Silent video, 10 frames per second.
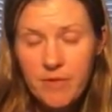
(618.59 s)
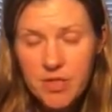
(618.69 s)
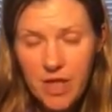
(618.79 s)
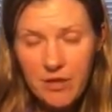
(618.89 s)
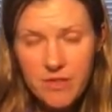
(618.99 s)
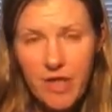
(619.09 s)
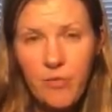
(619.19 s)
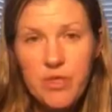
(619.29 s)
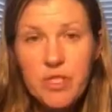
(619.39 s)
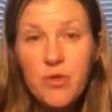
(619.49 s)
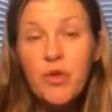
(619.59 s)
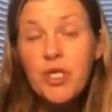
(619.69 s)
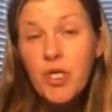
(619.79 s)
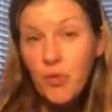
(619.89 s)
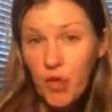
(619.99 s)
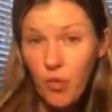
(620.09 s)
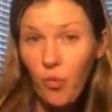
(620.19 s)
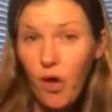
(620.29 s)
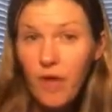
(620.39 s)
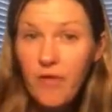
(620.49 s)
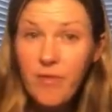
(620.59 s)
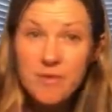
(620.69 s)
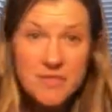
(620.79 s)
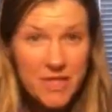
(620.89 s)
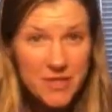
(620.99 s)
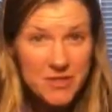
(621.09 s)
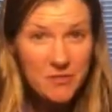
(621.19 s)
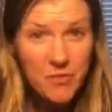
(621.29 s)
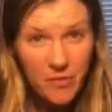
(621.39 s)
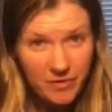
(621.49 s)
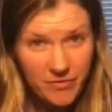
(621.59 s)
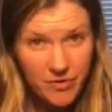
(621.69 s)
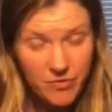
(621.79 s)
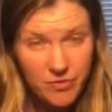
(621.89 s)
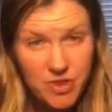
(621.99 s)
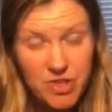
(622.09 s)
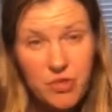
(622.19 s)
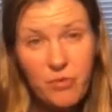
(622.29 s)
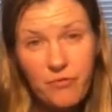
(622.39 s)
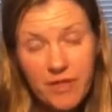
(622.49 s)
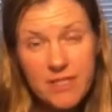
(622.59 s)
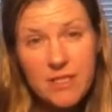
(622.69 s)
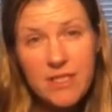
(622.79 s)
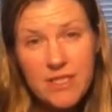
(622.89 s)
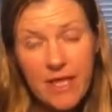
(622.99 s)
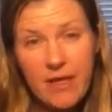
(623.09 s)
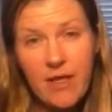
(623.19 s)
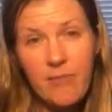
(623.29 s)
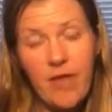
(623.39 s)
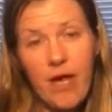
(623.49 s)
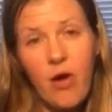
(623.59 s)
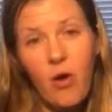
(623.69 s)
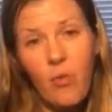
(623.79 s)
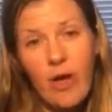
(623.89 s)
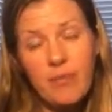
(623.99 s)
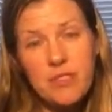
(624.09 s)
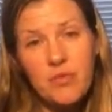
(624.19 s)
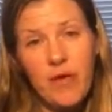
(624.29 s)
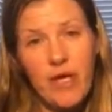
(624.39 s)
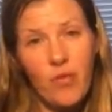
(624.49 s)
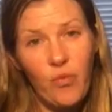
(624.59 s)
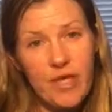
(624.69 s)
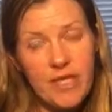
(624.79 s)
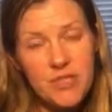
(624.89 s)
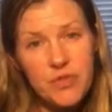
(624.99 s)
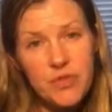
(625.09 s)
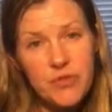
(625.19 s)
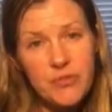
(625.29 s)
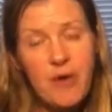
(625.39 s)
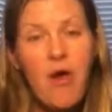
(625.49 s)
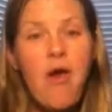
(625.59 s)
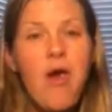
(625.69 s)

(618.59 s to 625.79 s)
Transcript: childcare, what you're going to do when you walk them upstairs from the refuge is you will physically take them that hallway between Wendy's room